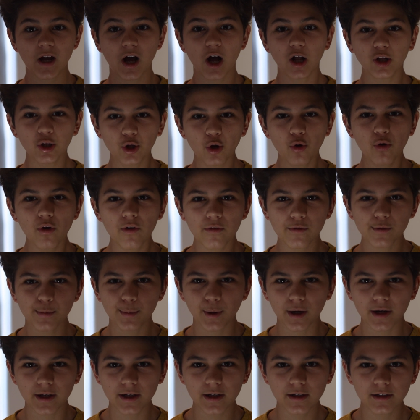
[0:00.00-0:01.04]
Hello
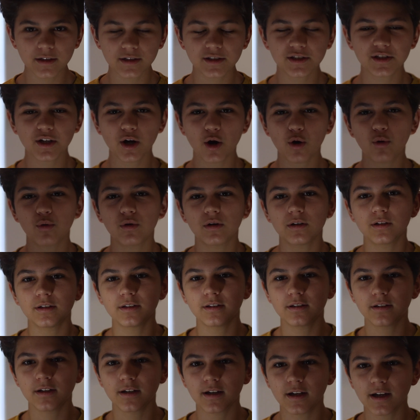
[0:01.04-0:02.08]
everybody. So
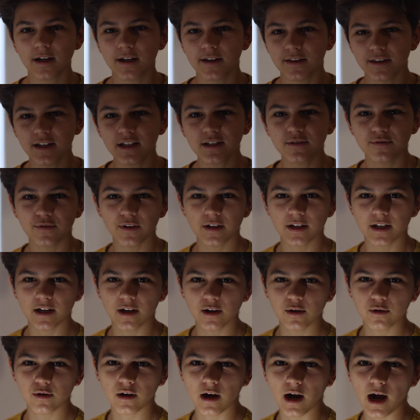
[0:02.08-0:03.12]
in this
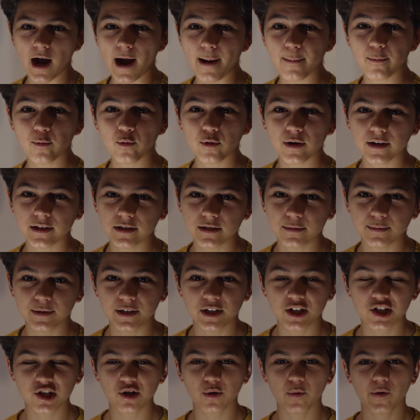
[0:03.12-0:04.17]
video I'm going to be
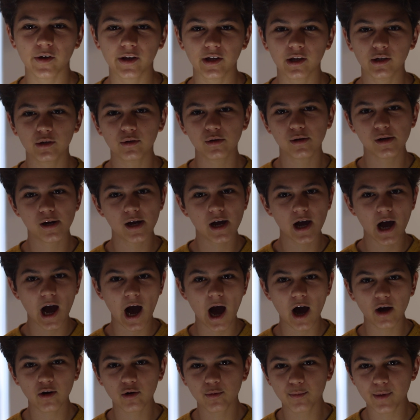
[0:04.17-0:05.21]
showing you
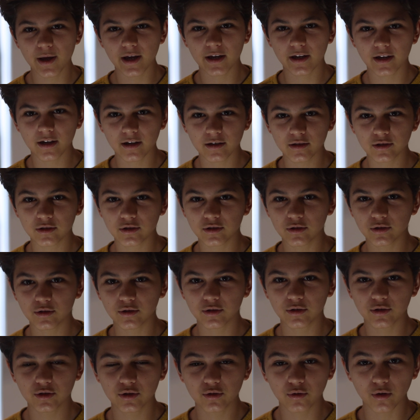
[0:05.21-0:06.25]
how to make
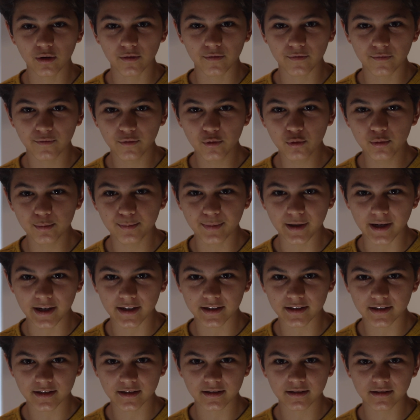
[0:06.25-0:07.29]
your food
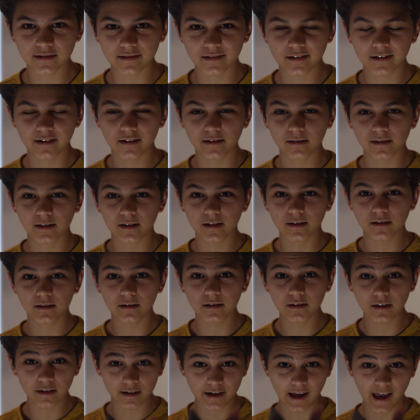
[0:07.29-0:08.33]
pics
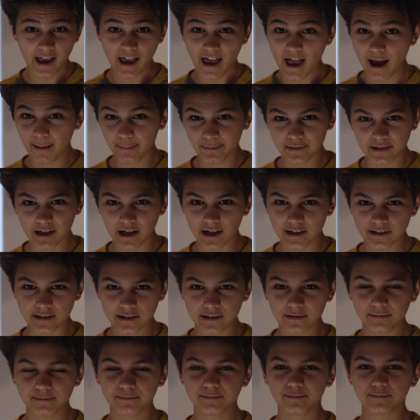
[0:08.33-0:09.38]
look
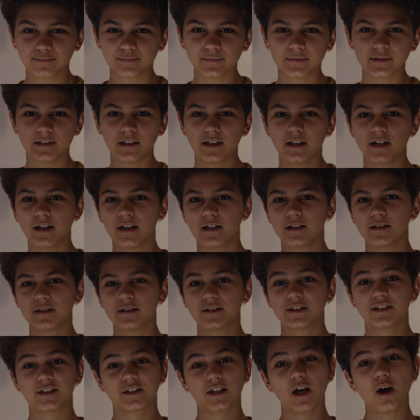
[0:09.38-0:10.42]
appetizing.
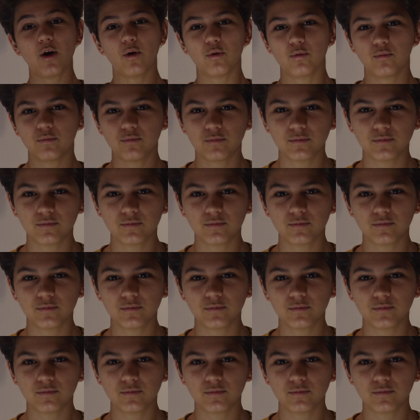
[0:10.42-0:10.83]
So